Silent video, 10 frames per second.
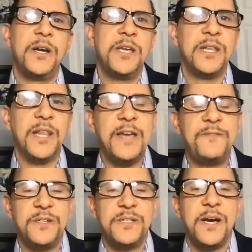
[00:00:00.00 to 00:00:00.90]
in
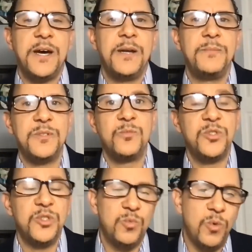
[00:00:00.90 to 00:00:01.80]
Life and Times,
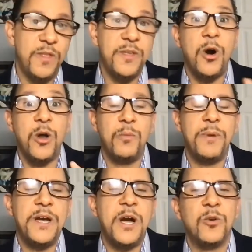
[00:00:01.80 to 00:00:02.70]
which is one of the
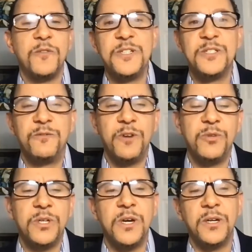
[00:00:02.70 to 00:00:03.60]
autobiographies of
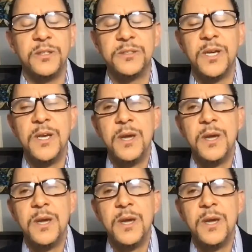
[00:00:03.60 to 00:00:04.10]
Frederick Douglass.